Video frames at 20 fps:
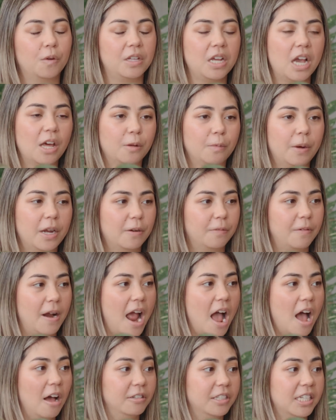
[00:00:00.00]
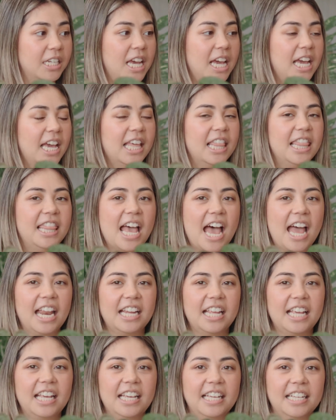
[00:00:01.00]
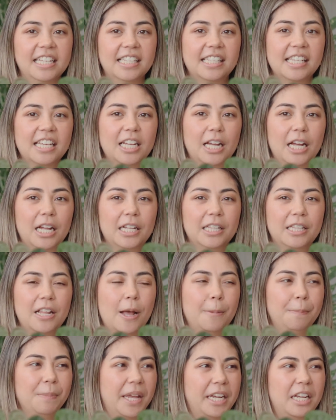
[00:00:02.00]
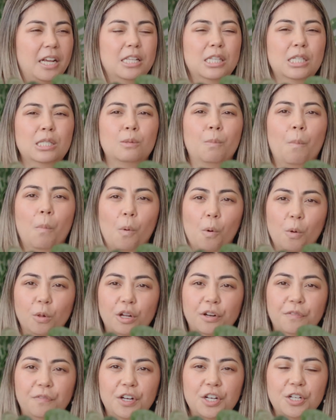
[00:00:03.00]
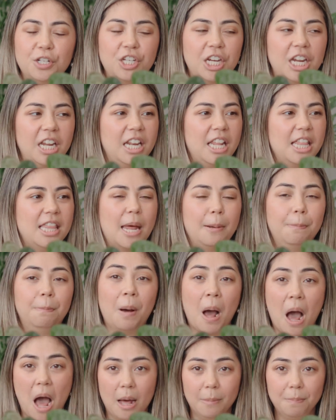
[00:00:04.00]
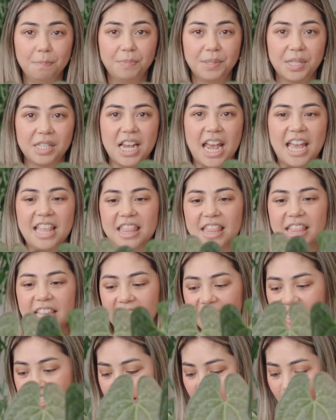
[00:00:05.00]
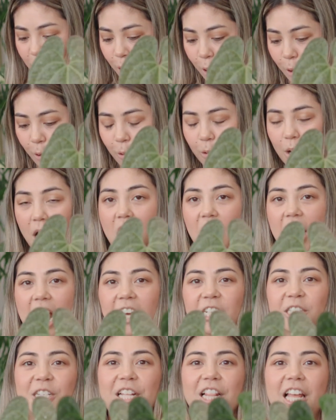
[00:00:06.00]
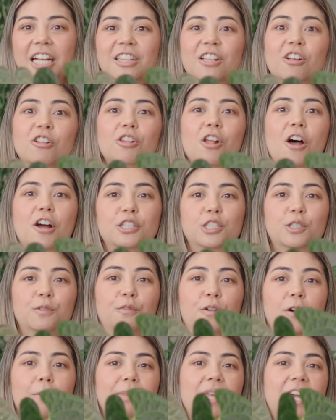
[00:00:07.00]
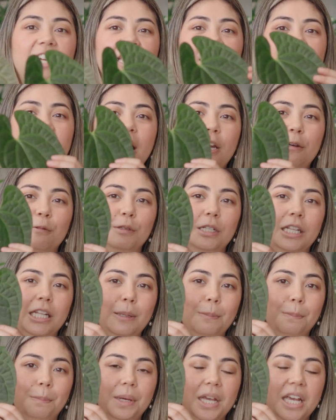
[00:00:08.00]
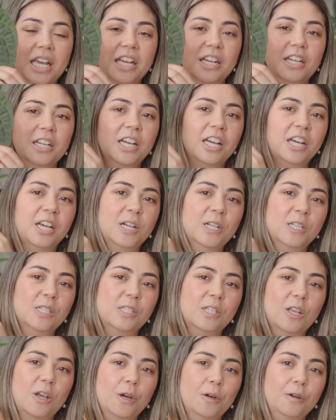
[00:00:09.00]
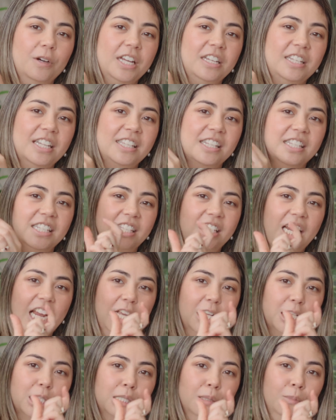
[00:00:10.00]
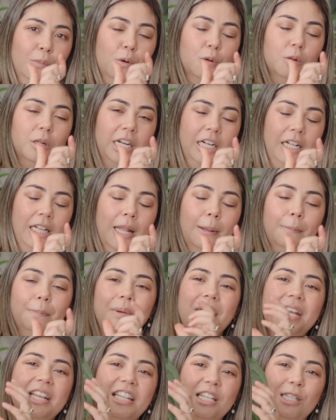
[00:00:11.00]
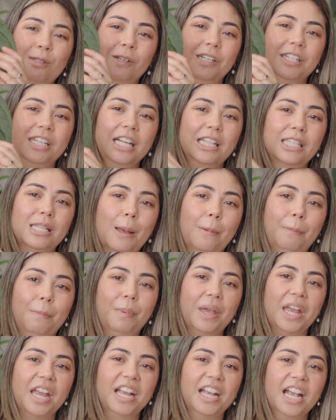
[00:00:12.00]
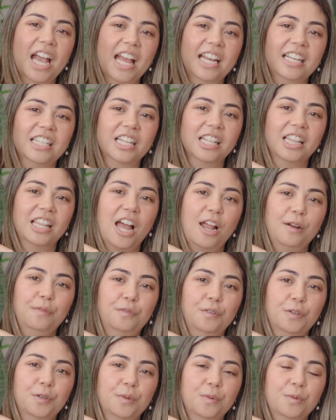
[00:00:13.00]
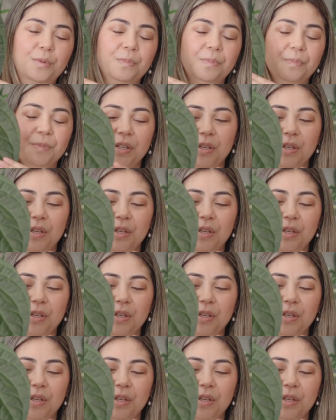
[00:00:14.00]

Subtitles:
or the other way around, that is like a smaller version that pups, and these two are actually like the larger form that can get really big. So it doesn't stay small and clumpy. This one gets big and delightful.